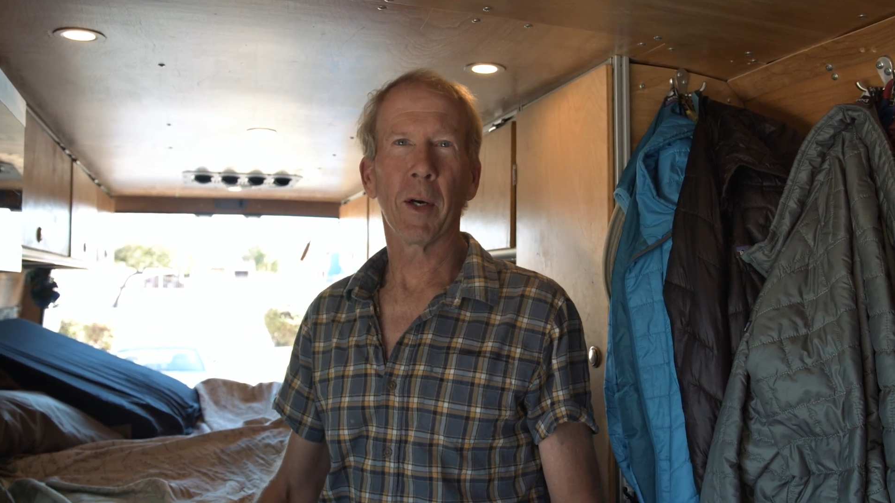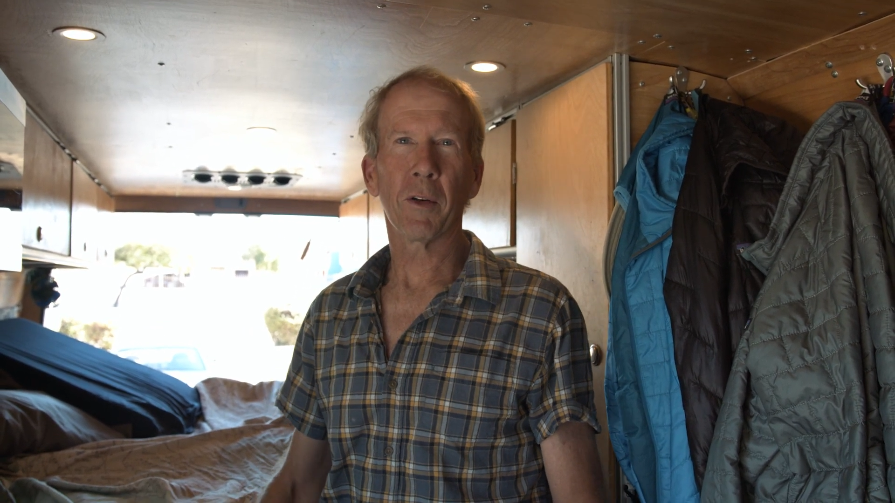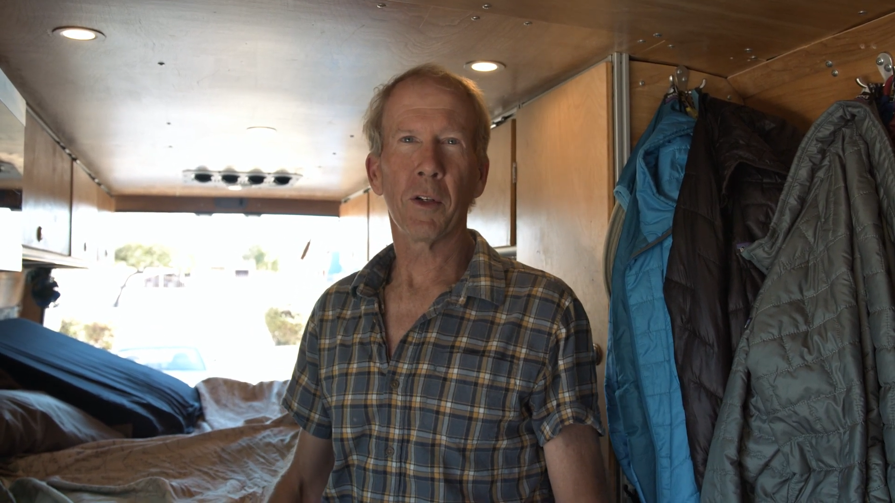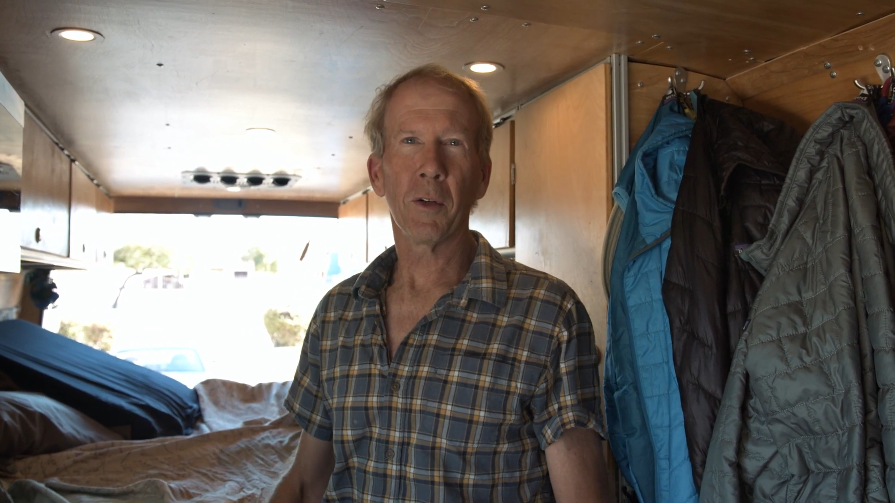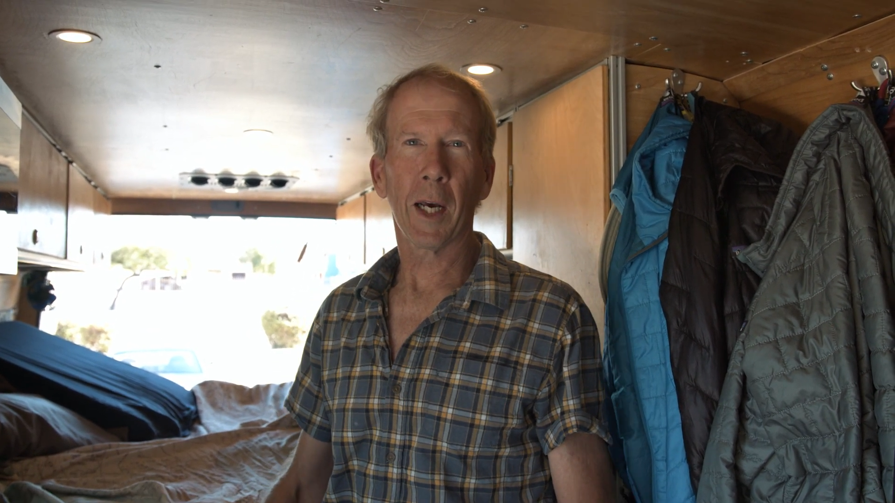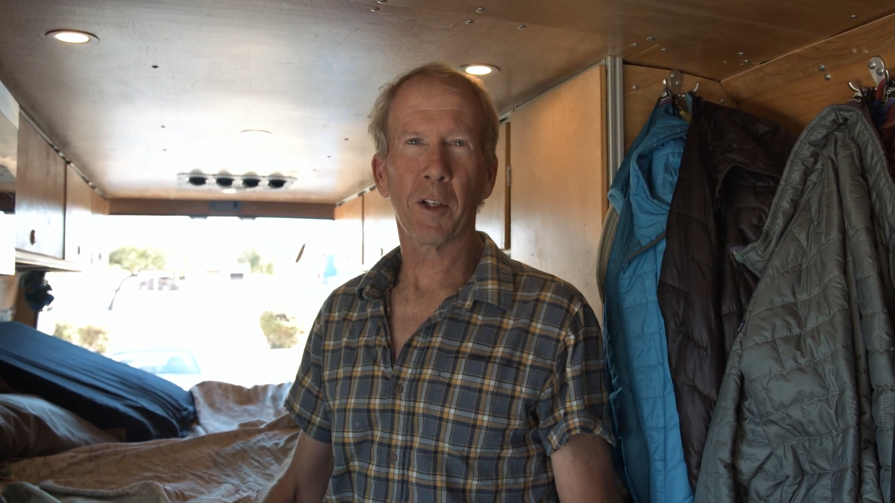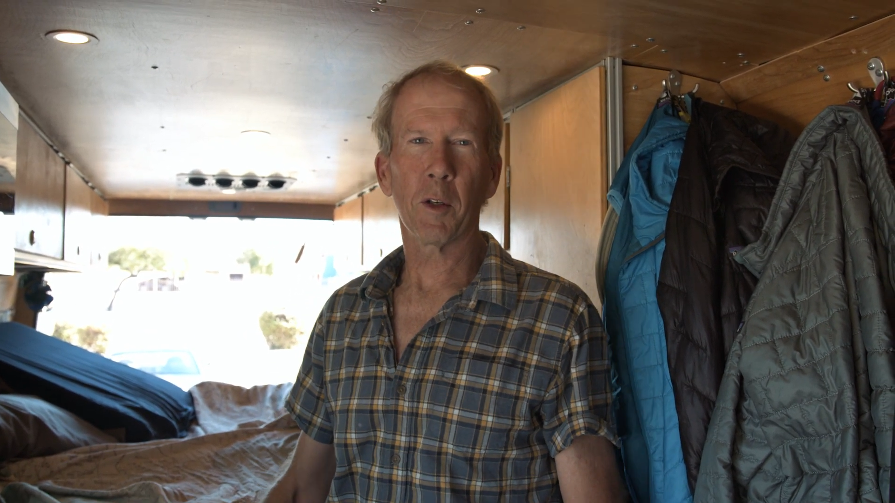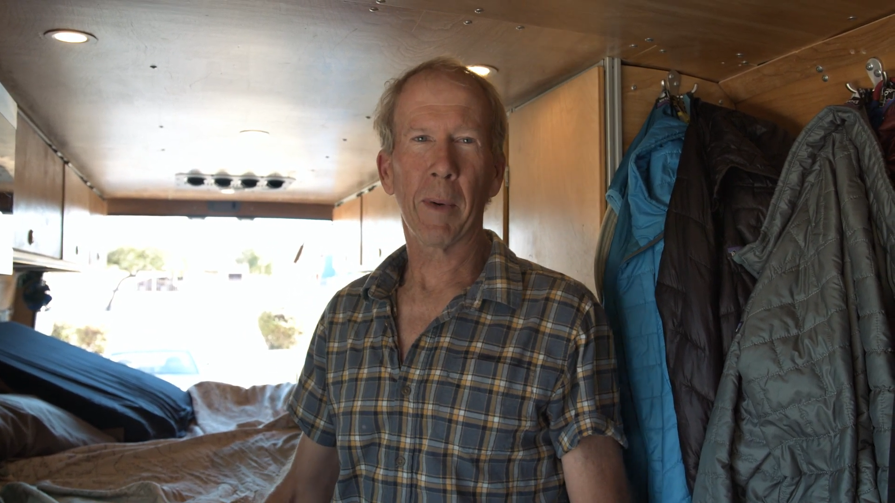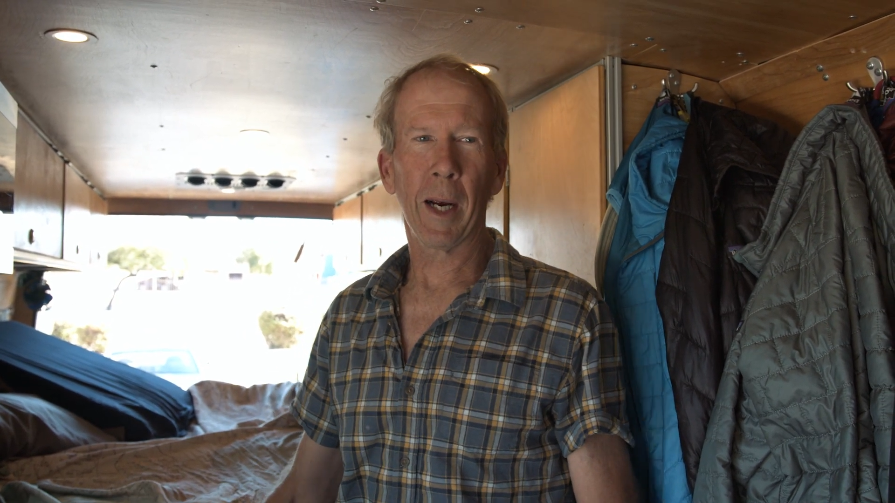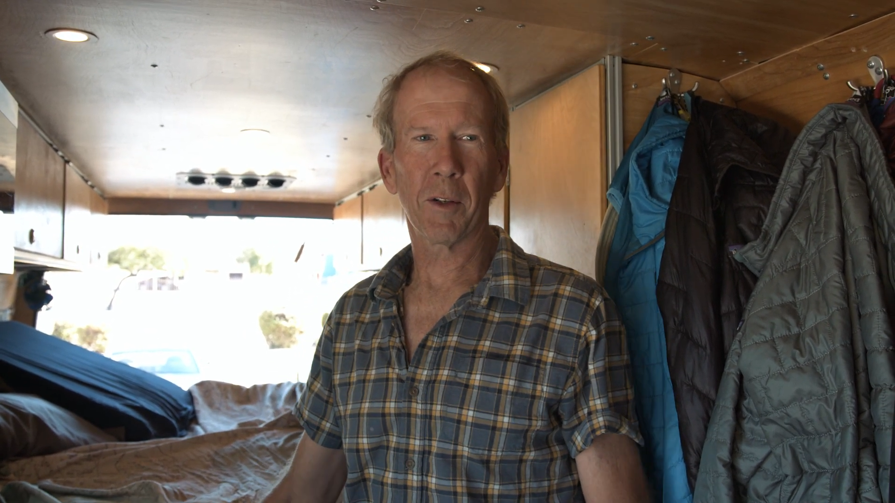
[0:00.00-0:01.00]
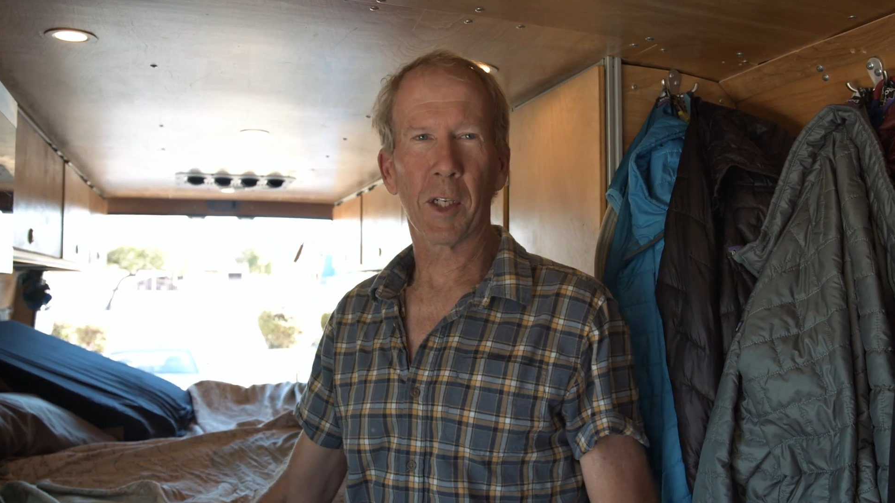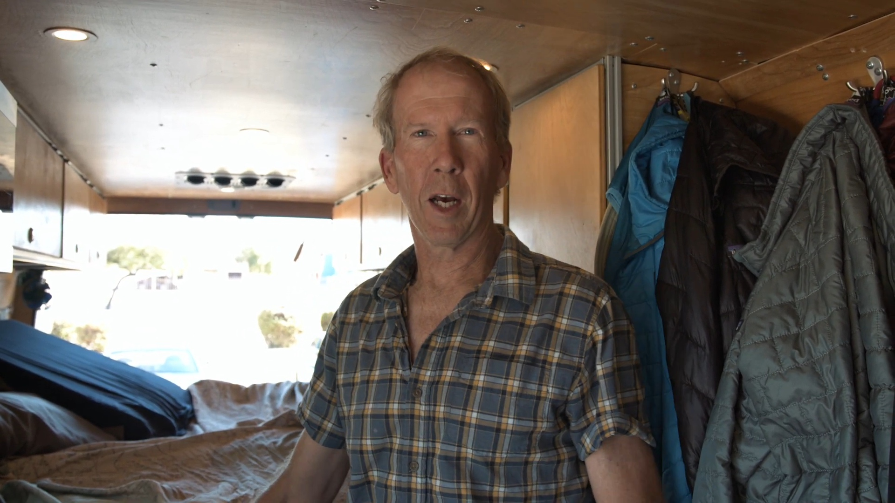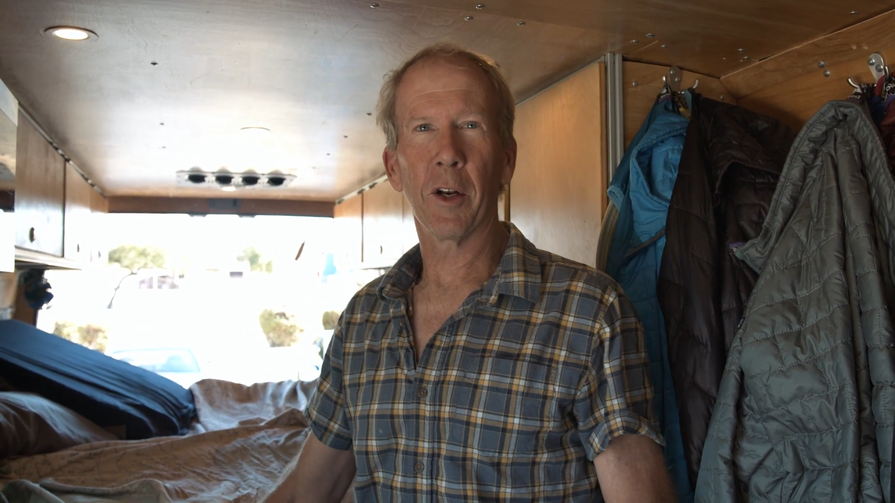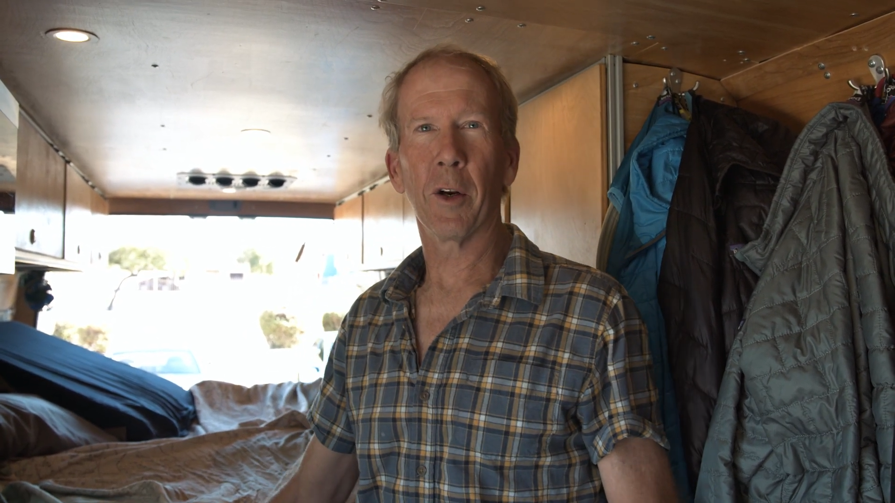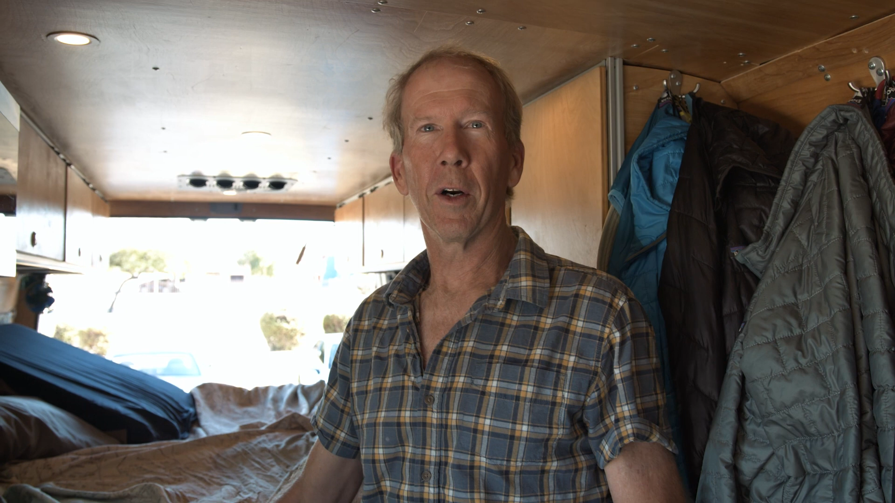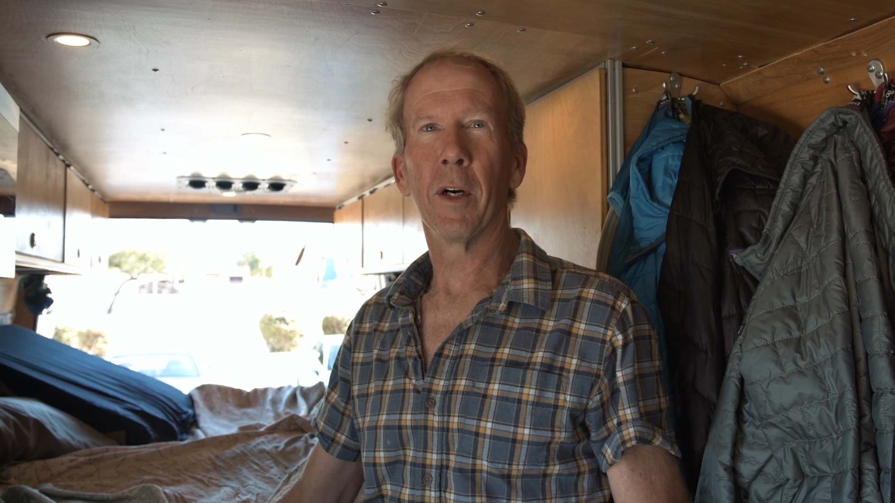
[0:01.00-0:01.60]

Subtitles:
but 2,000 pounds under